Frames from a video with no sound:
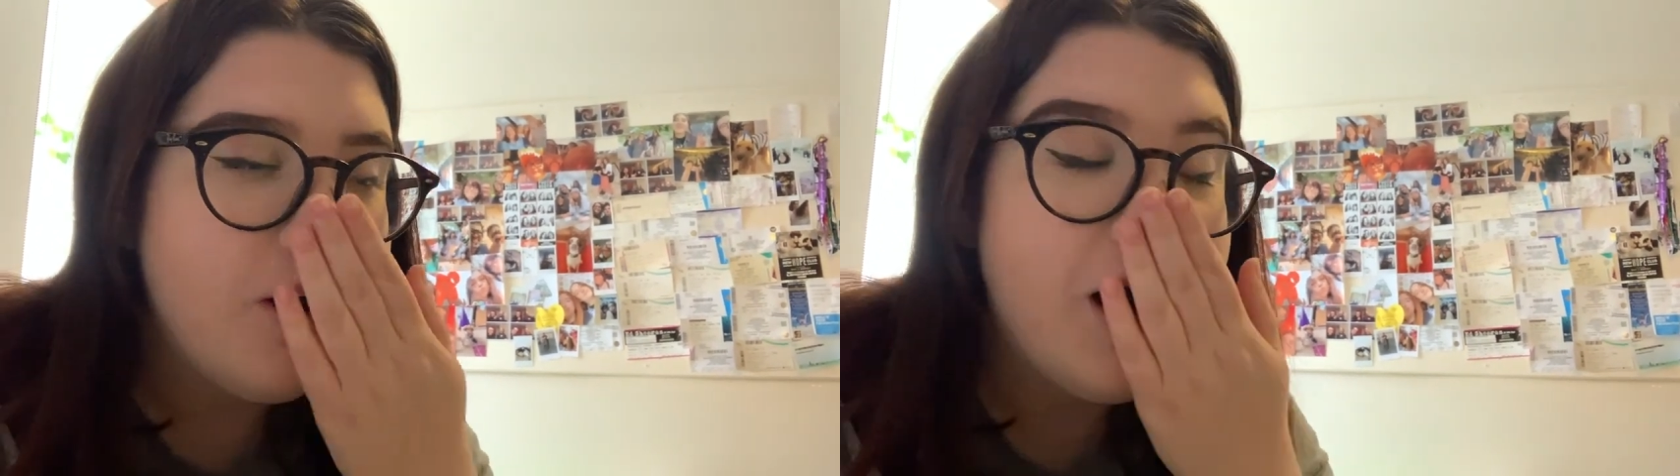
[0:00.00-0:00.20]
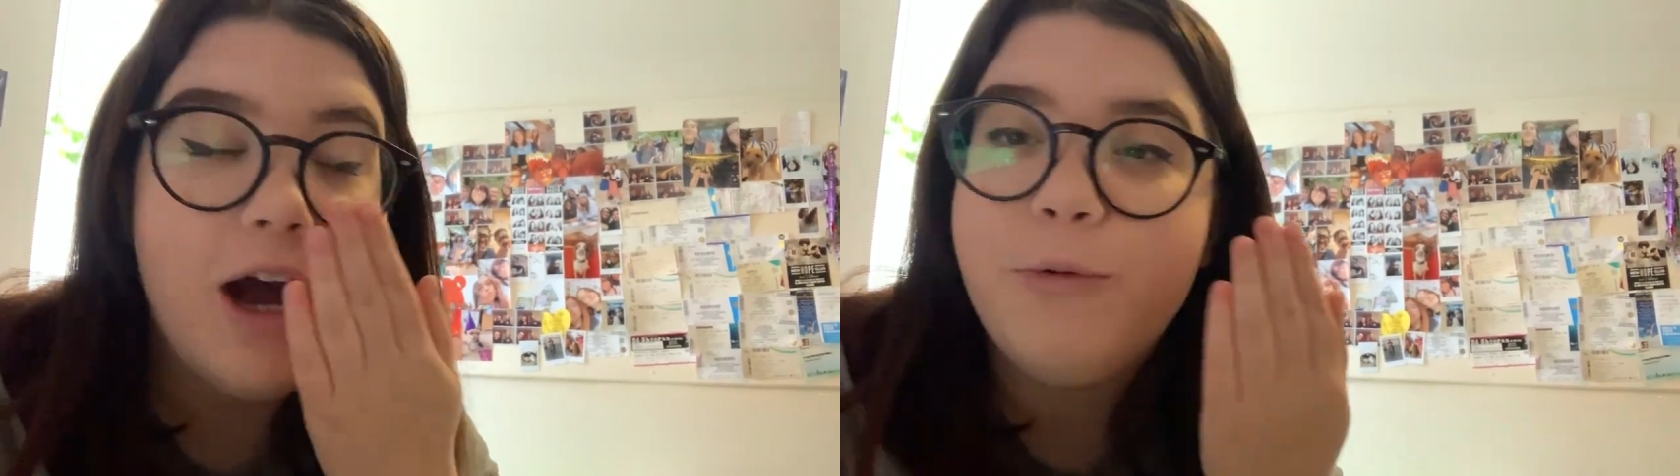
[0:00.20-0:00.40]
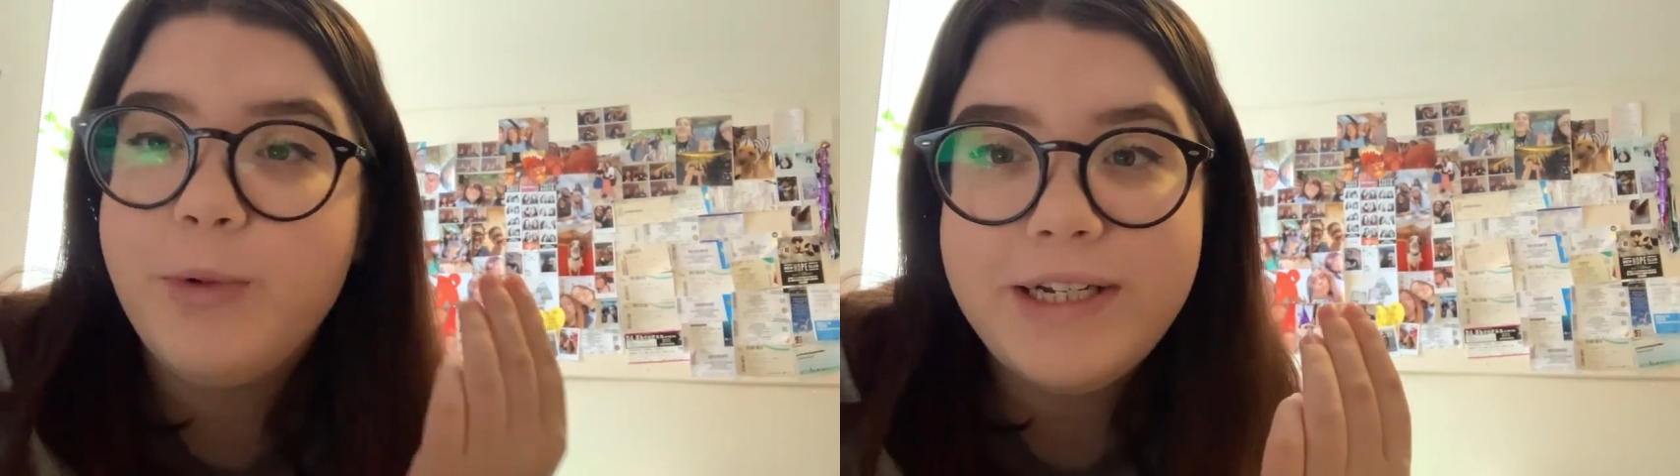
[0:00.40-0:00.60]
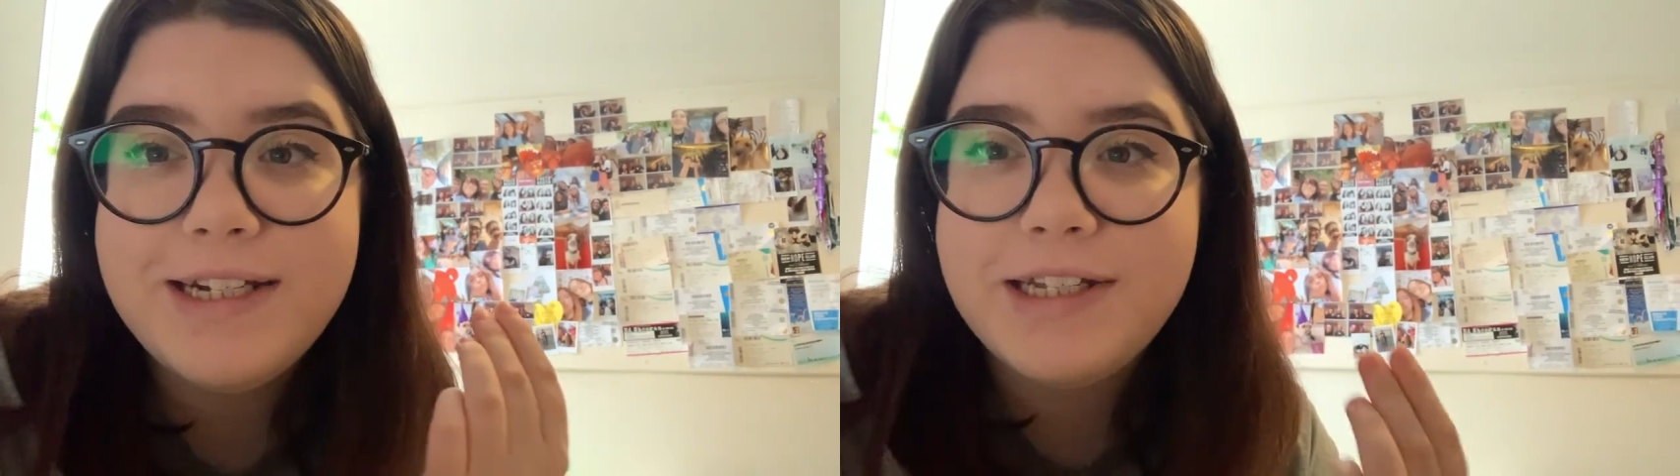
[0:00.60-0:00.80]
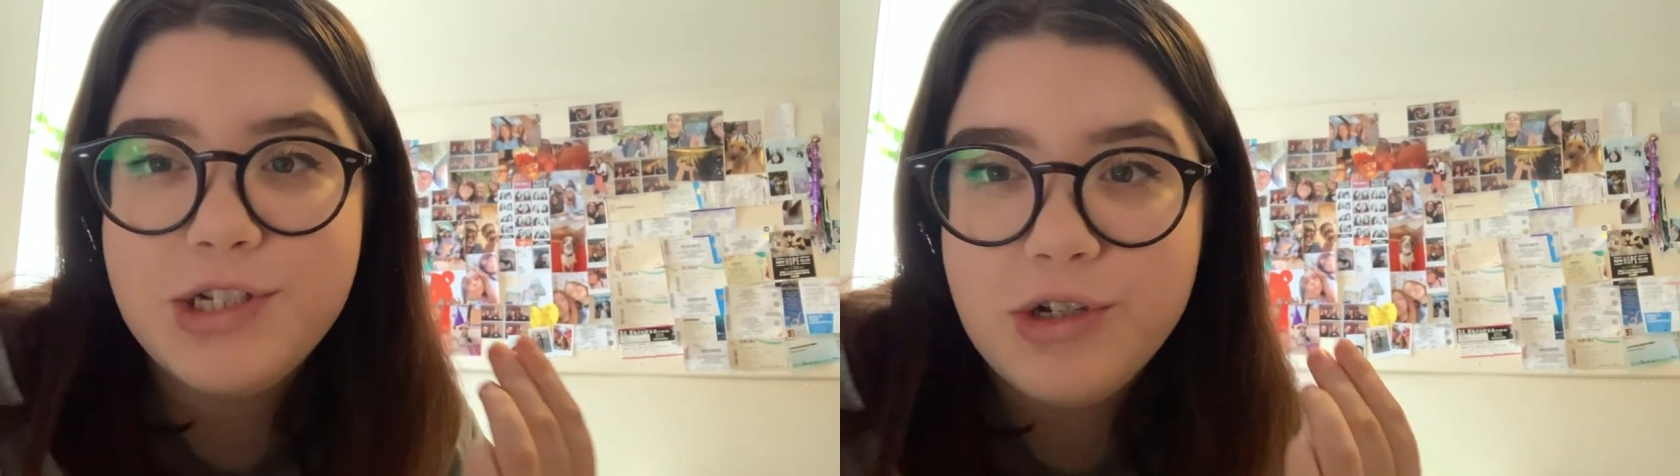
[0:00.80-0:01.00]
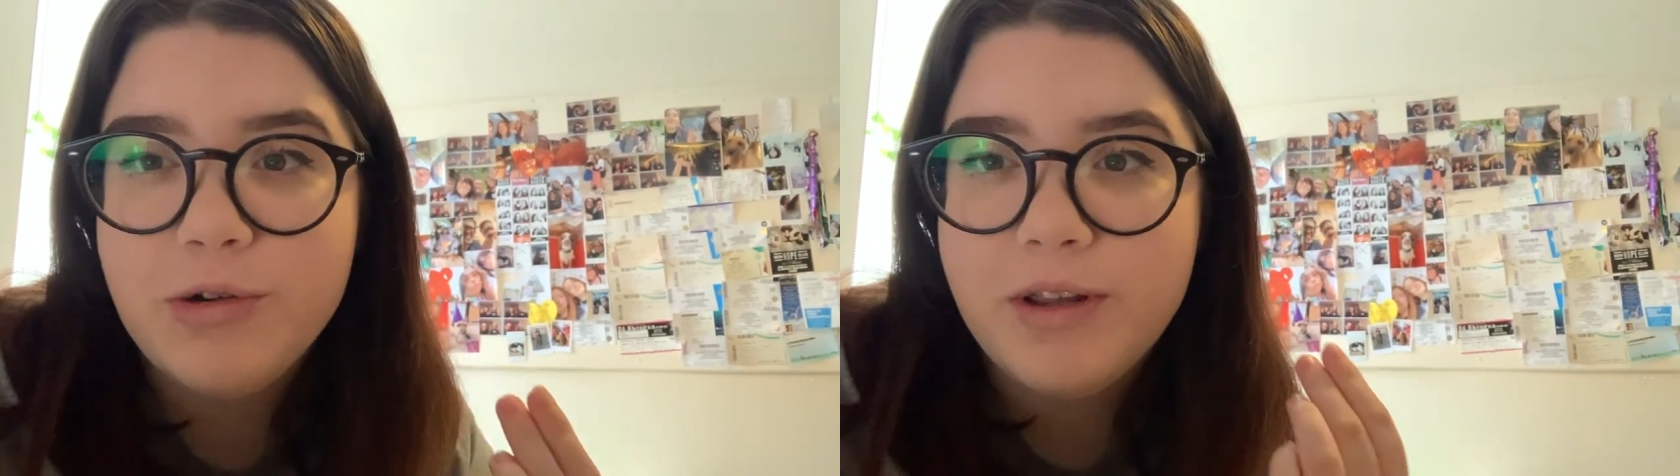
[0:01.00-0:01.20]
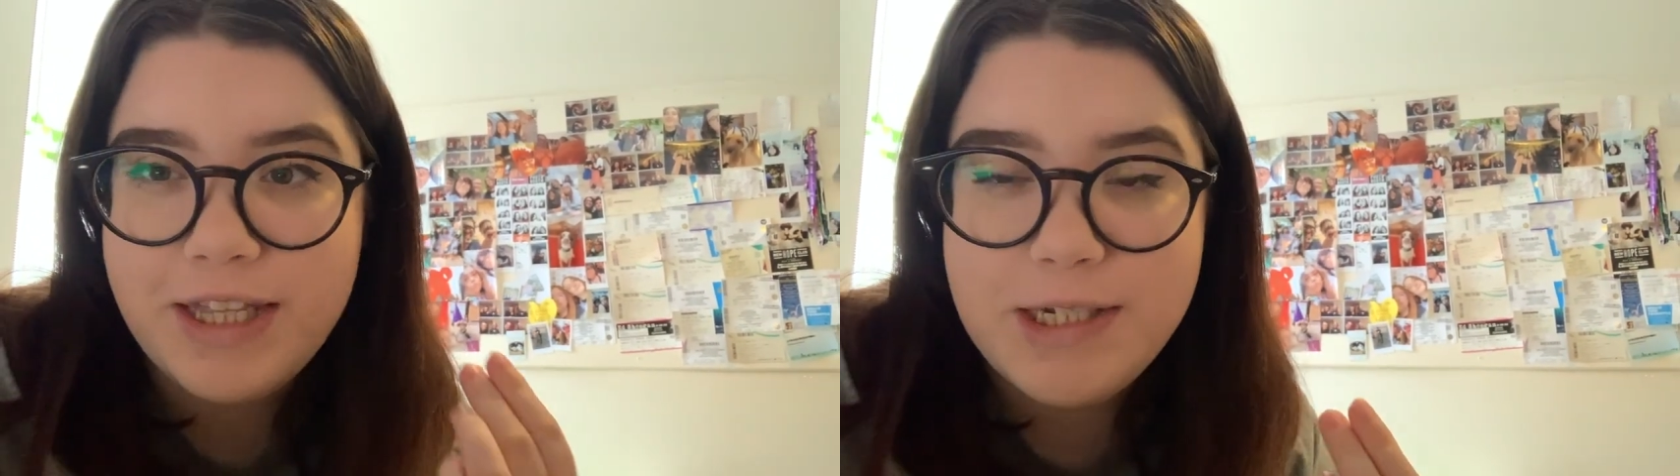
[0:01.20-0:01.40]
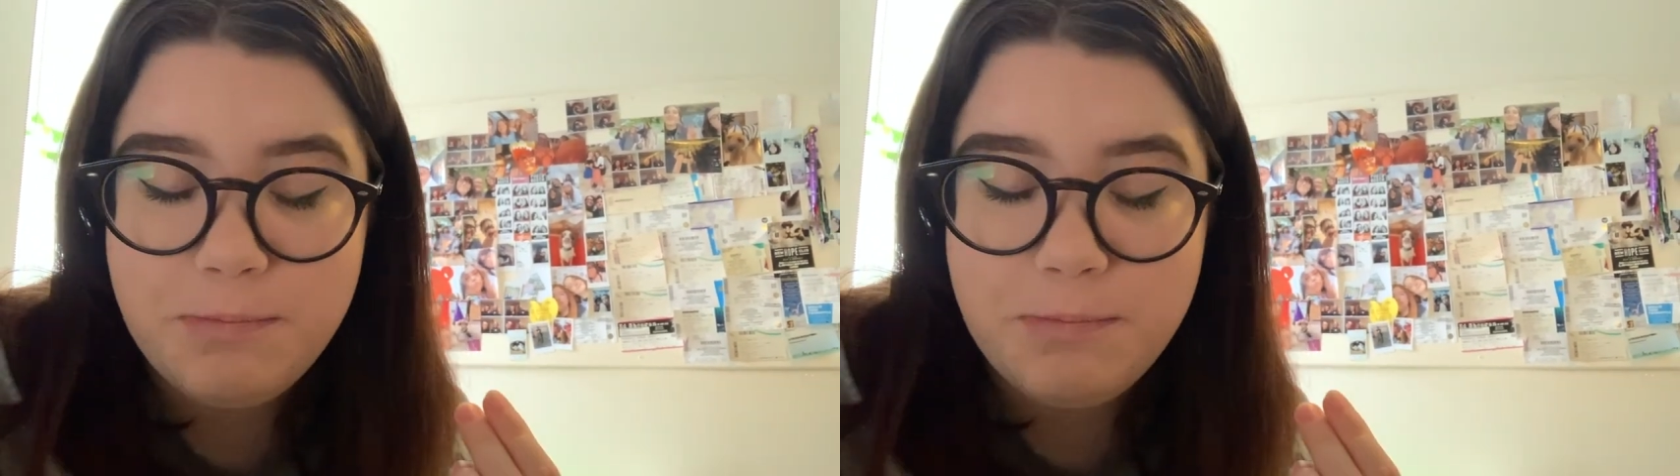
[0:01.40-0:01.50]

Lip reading: I wish they stuck with this